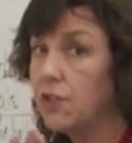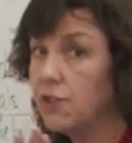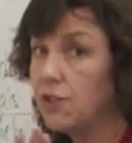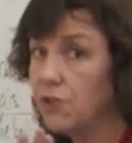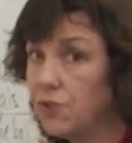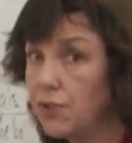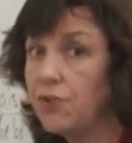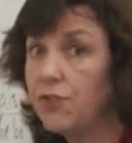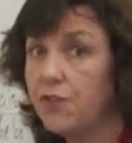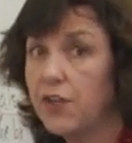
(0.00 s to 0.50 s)

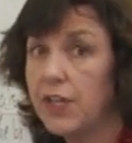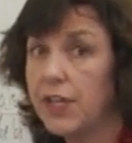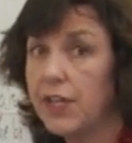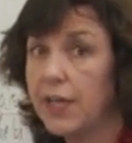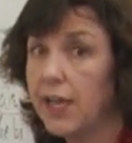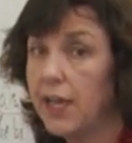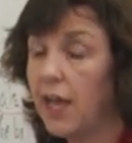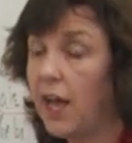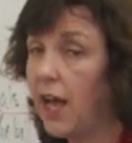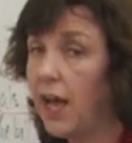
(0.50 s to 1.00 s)

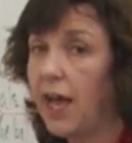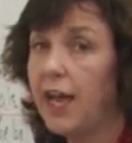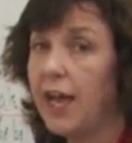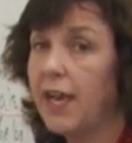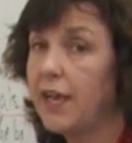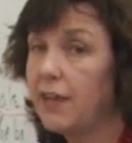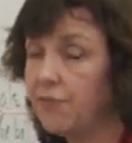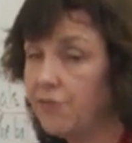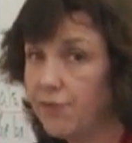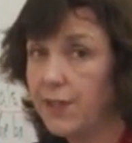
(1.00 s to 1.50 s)
Truthfully, I
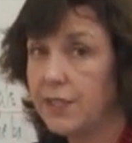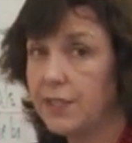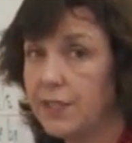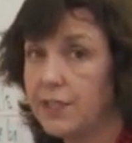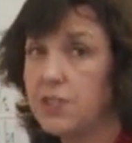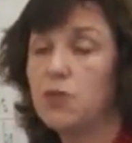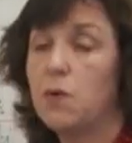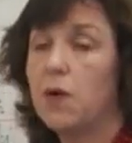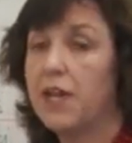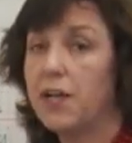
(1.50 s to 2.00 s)
have
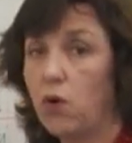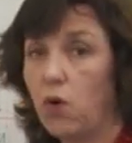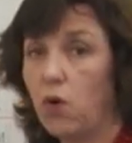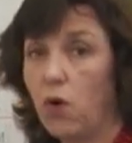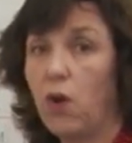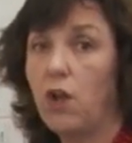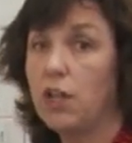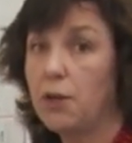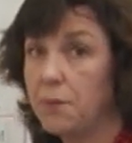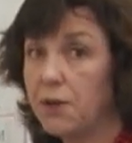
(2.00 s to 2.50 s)
friends who I
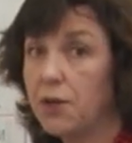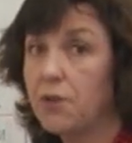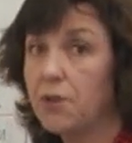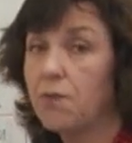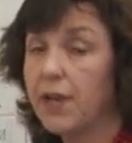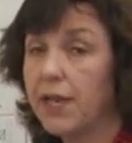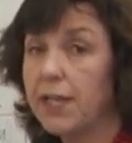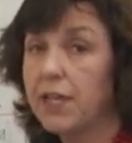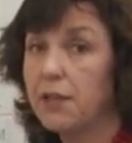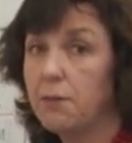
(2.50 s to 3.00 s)
call up on a
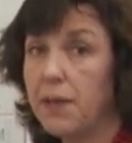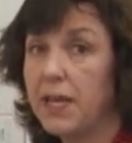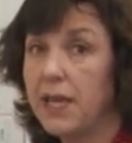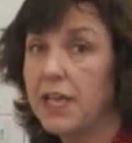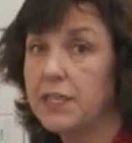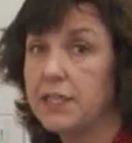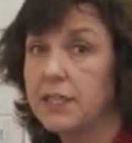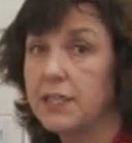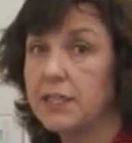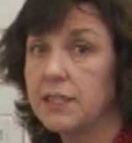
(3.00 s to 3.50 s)
regular
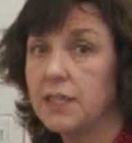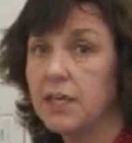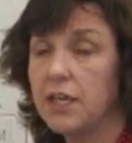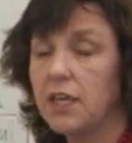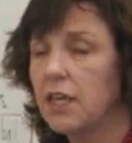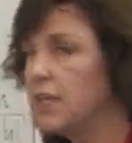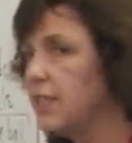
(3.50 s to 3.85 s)
basis